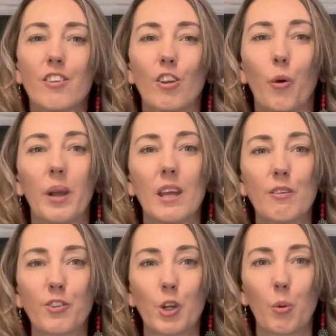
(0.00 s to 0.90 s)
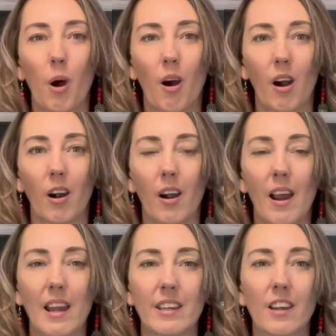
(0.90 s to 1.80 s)
So if you are
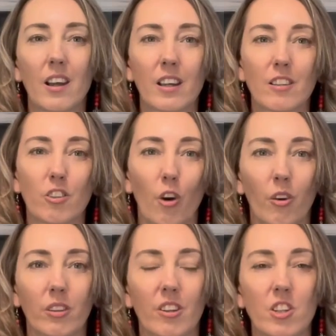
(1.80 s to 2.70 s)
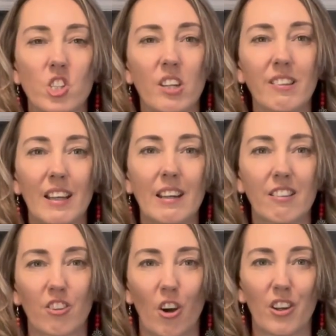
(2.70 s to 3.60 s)
a young adult just getting
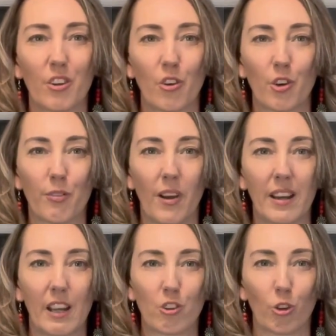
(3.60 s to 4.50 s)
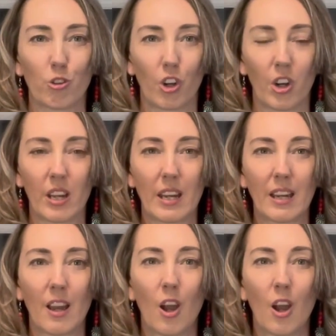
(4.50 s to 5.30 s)
started on your financial journey,